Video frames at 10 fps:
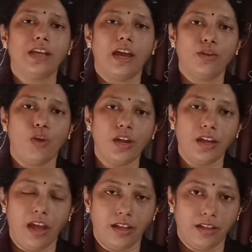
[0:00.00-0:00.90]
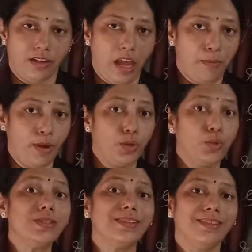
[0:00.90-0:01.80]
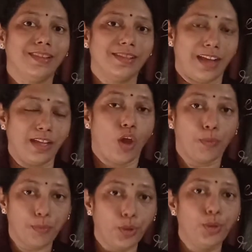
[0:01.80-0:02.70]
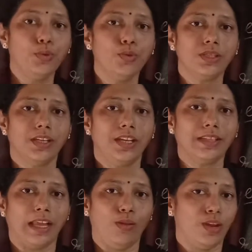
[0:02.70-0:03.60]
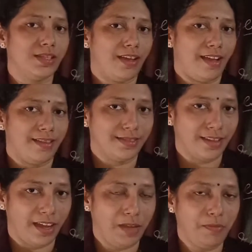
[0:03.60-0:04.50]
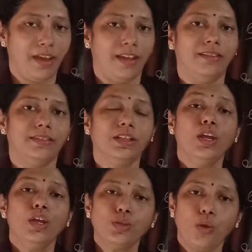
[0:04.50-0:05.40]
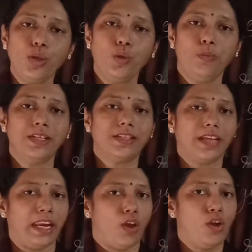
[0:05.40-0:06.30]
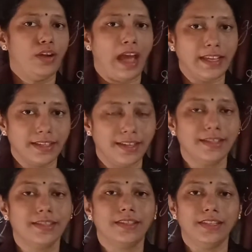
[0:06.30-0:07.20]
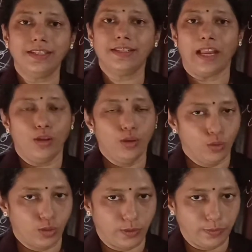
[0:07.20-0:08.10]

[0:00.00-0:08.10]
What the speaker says: are not able to synthesize or produce the cellulase enzyme, and so humans cannot digest the cellulose.